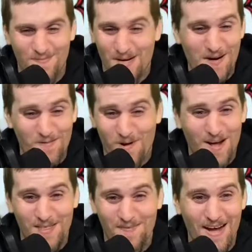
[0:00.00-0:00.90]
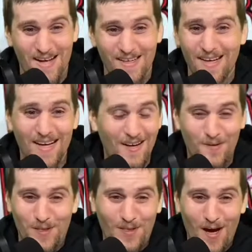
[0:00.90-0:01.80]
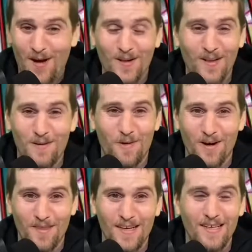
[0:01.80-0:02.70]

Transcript: but it was, man. It was totally worth it.